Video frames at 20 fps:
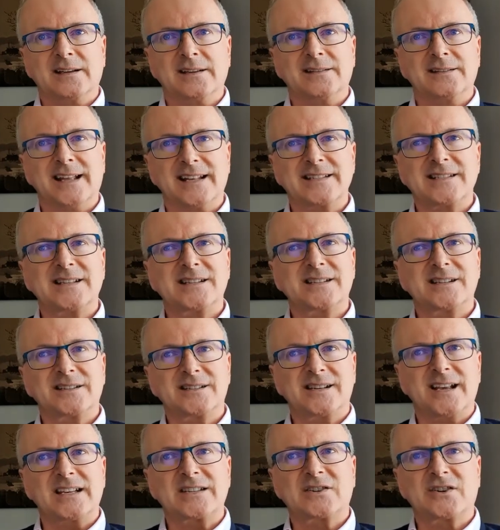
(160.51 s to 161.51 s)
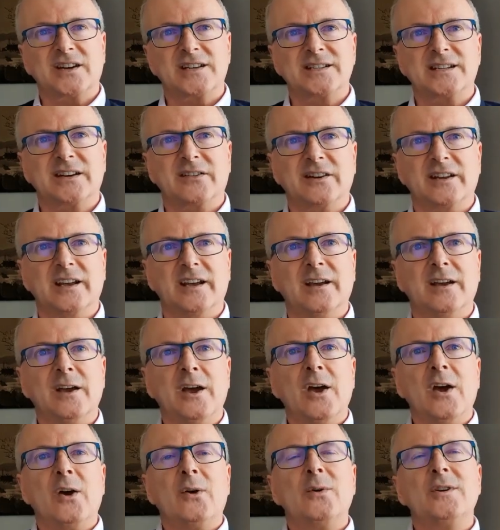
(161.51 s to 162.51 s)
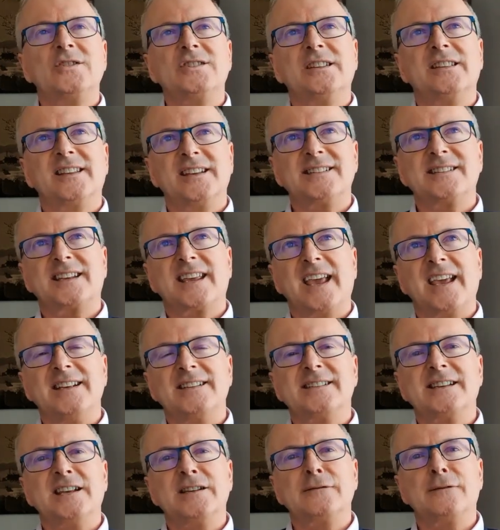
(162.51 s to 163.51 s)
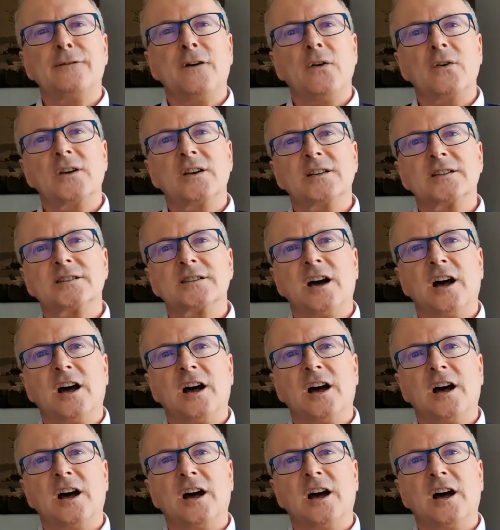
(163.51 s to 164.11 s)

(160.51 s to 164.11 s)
That's the success criteria, which in this case is focused